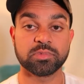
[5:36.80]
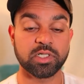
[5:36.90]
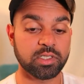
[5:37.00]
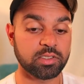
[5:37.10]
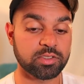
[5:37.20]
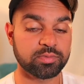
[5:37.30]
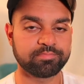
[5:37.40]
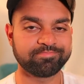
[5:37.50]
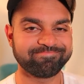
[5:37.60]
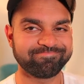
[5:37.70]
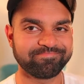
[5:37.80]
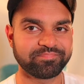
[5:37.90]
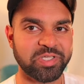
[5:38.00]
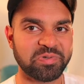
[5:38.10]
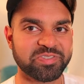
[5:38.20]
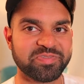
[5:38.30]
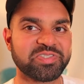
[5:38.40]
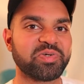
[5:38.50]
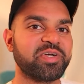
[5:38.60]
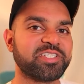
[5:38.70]
And I was
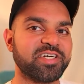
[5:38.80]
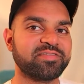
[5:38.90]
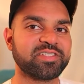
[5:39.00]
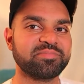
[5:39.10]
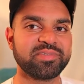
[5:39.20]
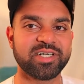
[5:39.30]
victorious over them.